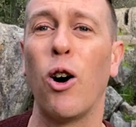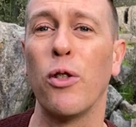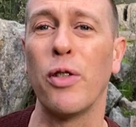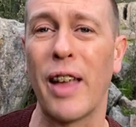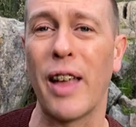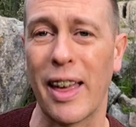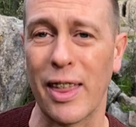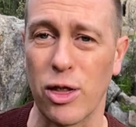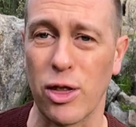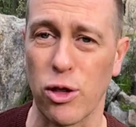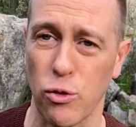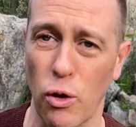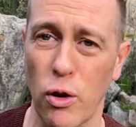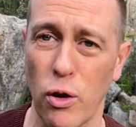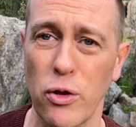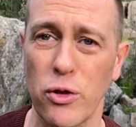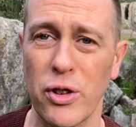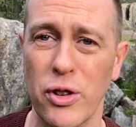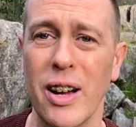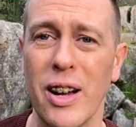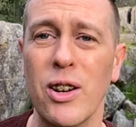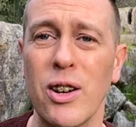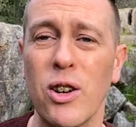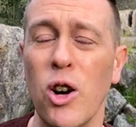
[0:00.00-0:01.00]
on that throat
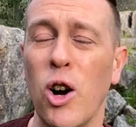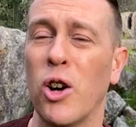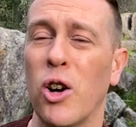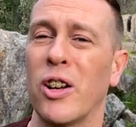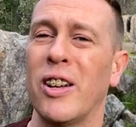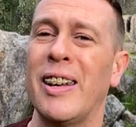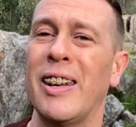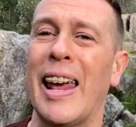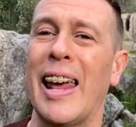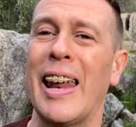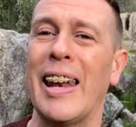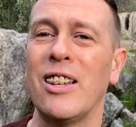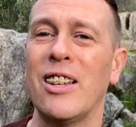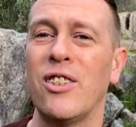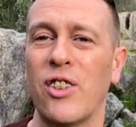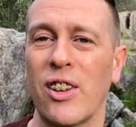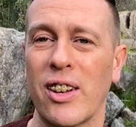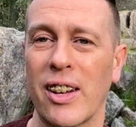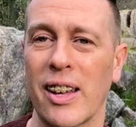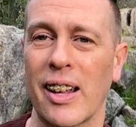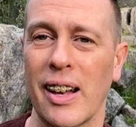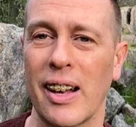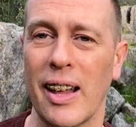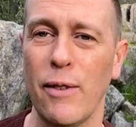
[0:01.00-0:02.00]
chakra on an
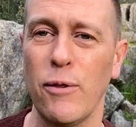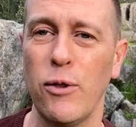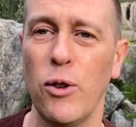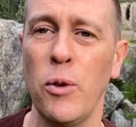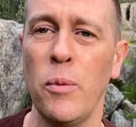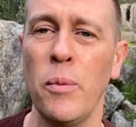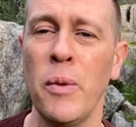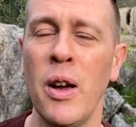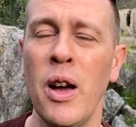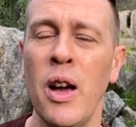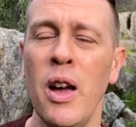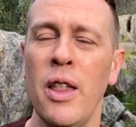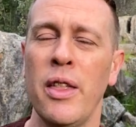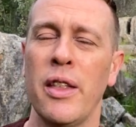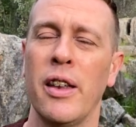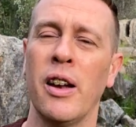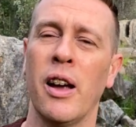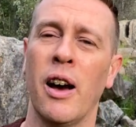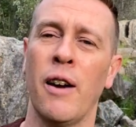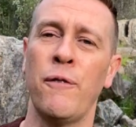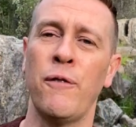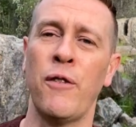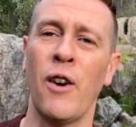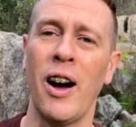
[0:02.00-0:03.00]
energetic level,
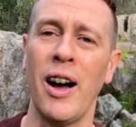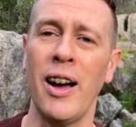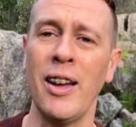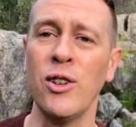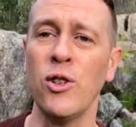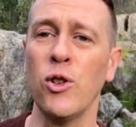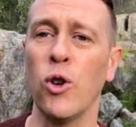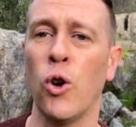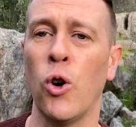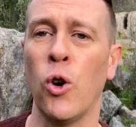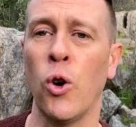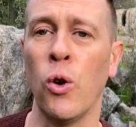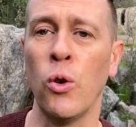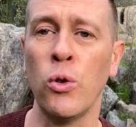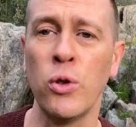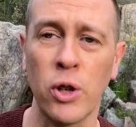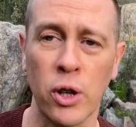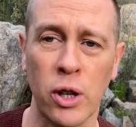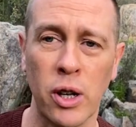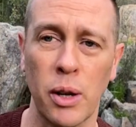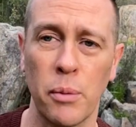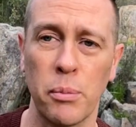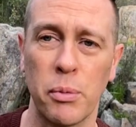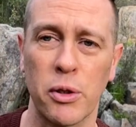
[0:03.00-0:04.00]
then I find all
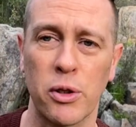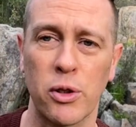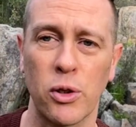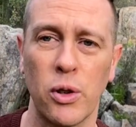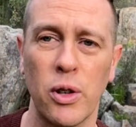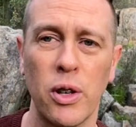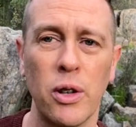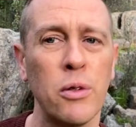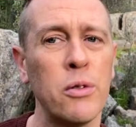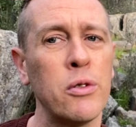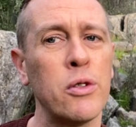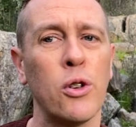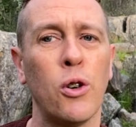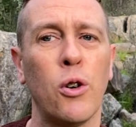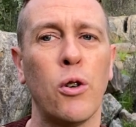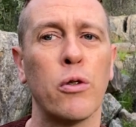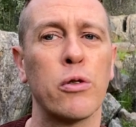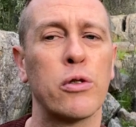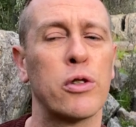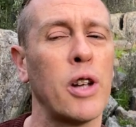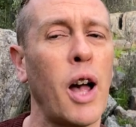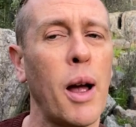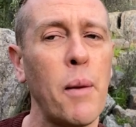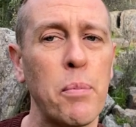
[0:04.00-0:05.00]
eucalyptus oils, all
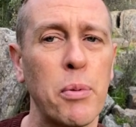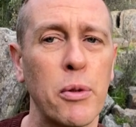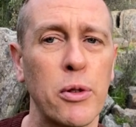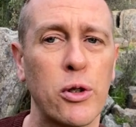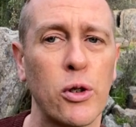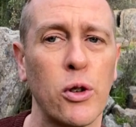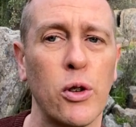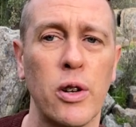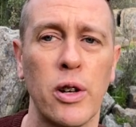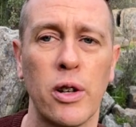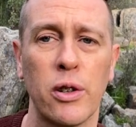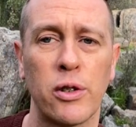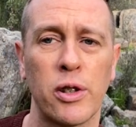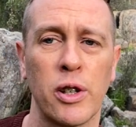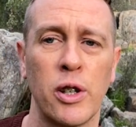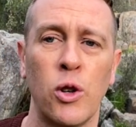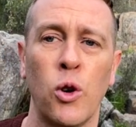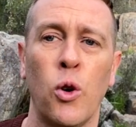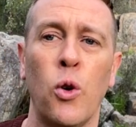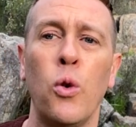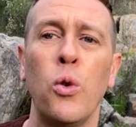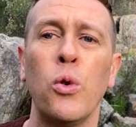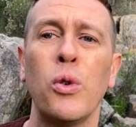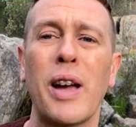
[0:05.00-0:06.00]
cypress oils, and
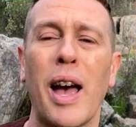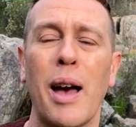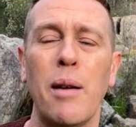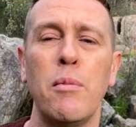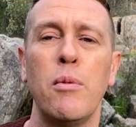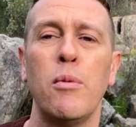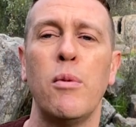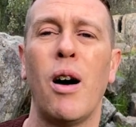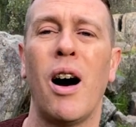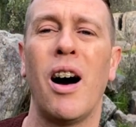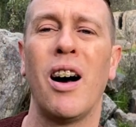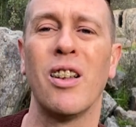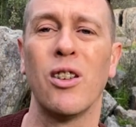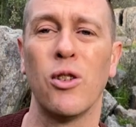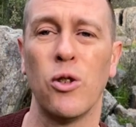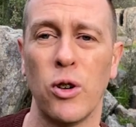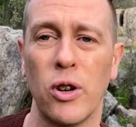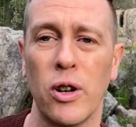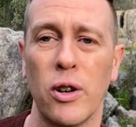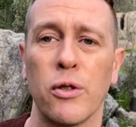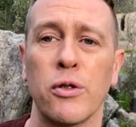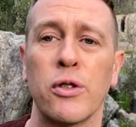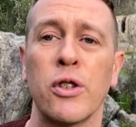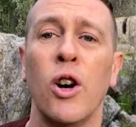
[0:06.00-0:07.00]
all chamomile
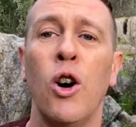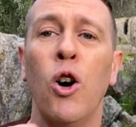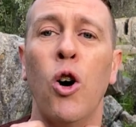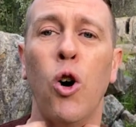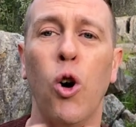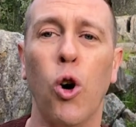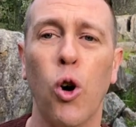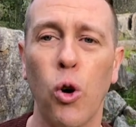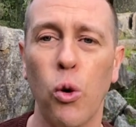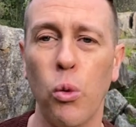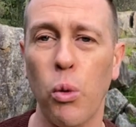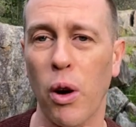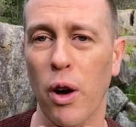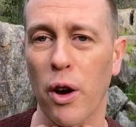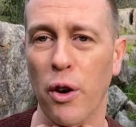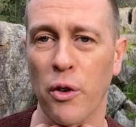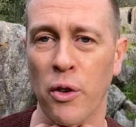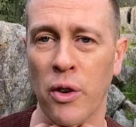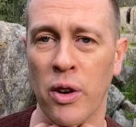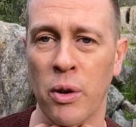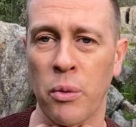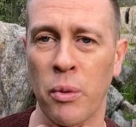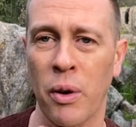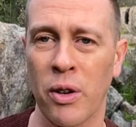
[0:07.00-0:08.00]
oils all work
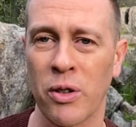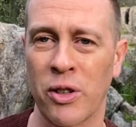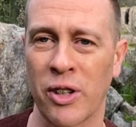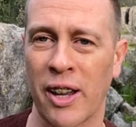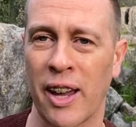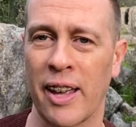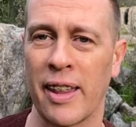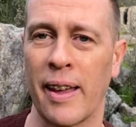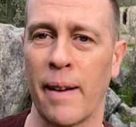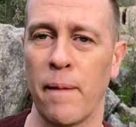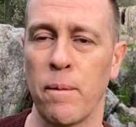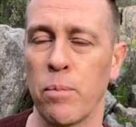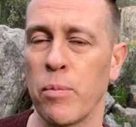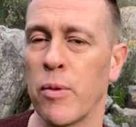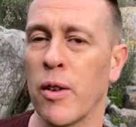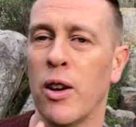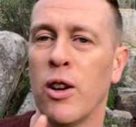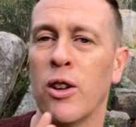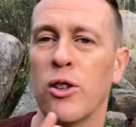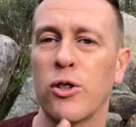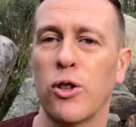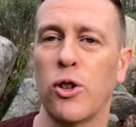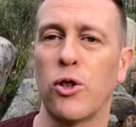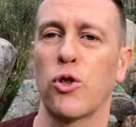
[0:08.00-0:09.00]
really well together.
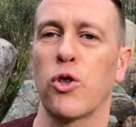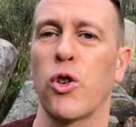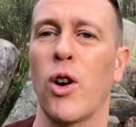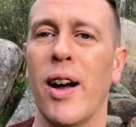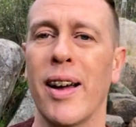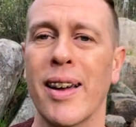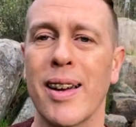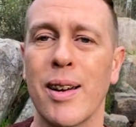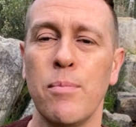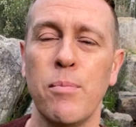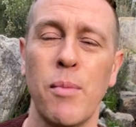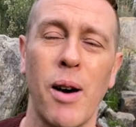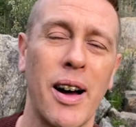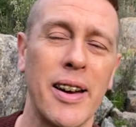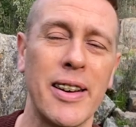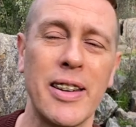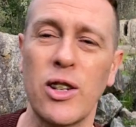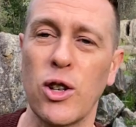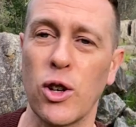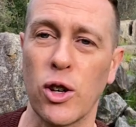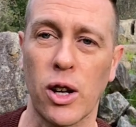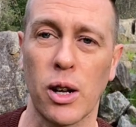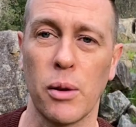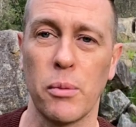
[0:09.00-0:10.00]
So try
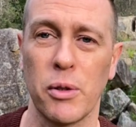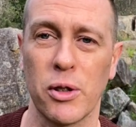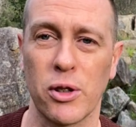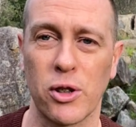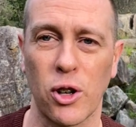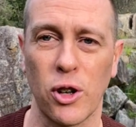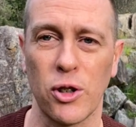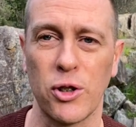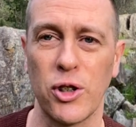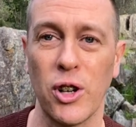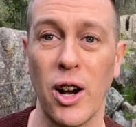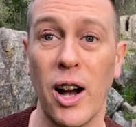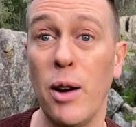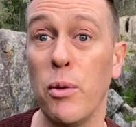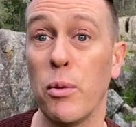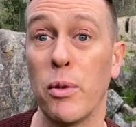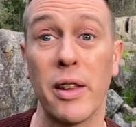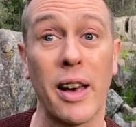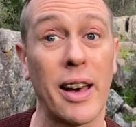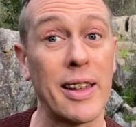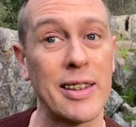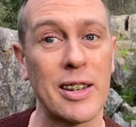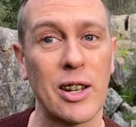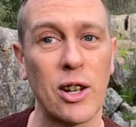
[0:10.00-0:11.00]
combining eucalyptus kochii
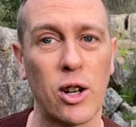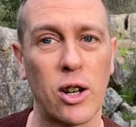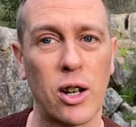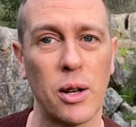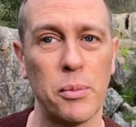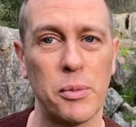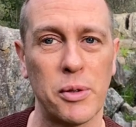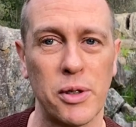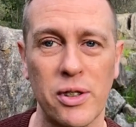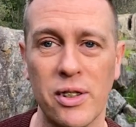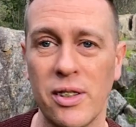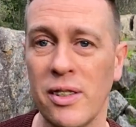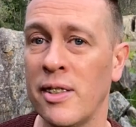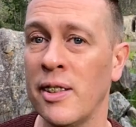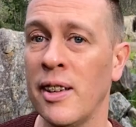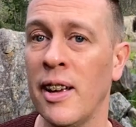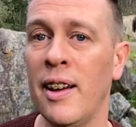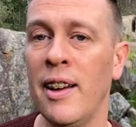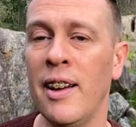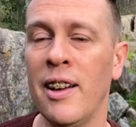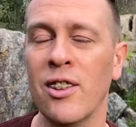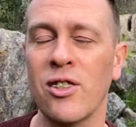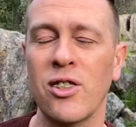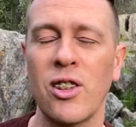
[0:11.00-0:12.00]
with other eucalyptuses,
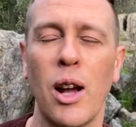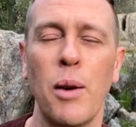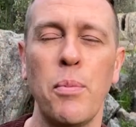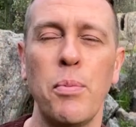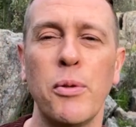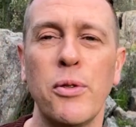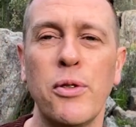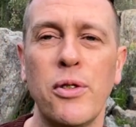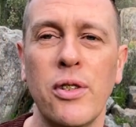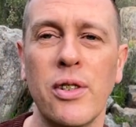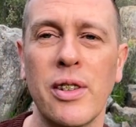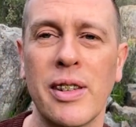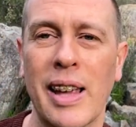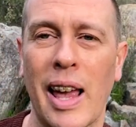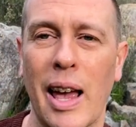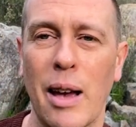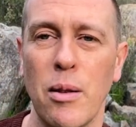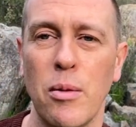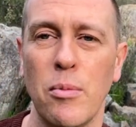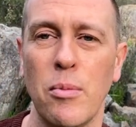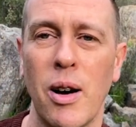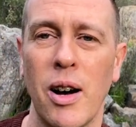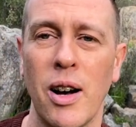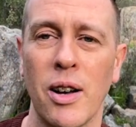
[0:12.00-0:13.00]
cypresses, and
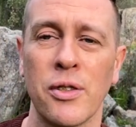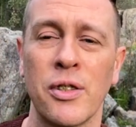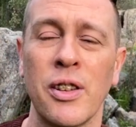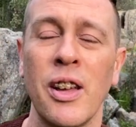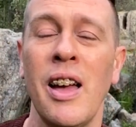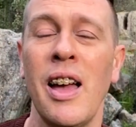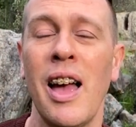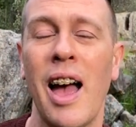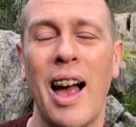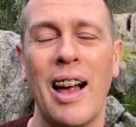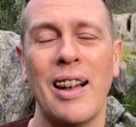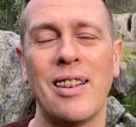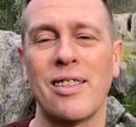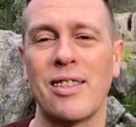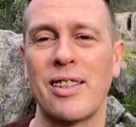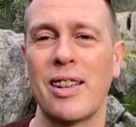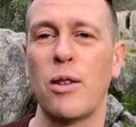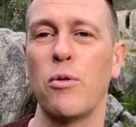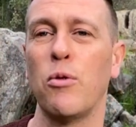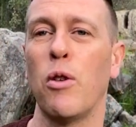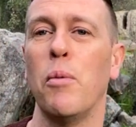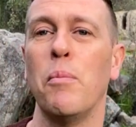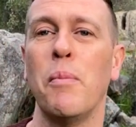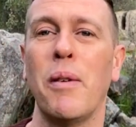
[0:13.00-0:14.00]
chamomiles, and
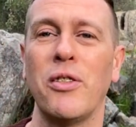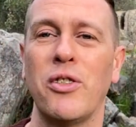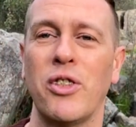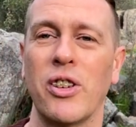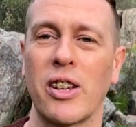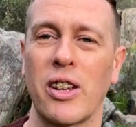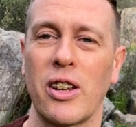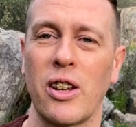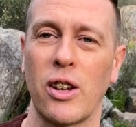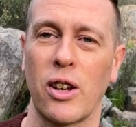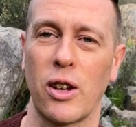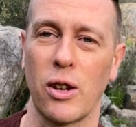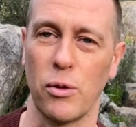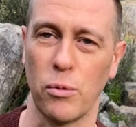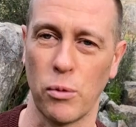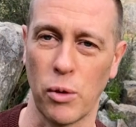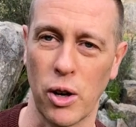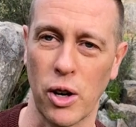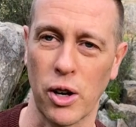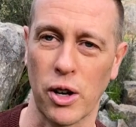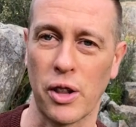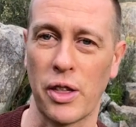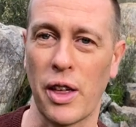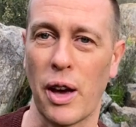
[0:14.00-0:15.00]
see what magic you can
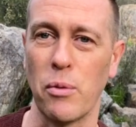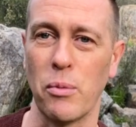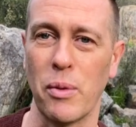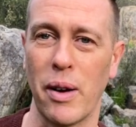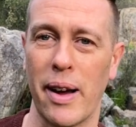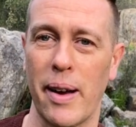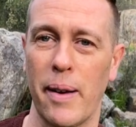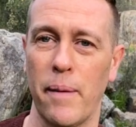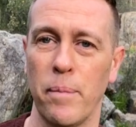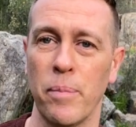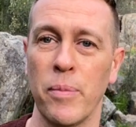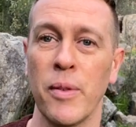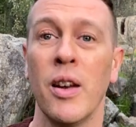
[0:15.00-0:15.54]
work that way.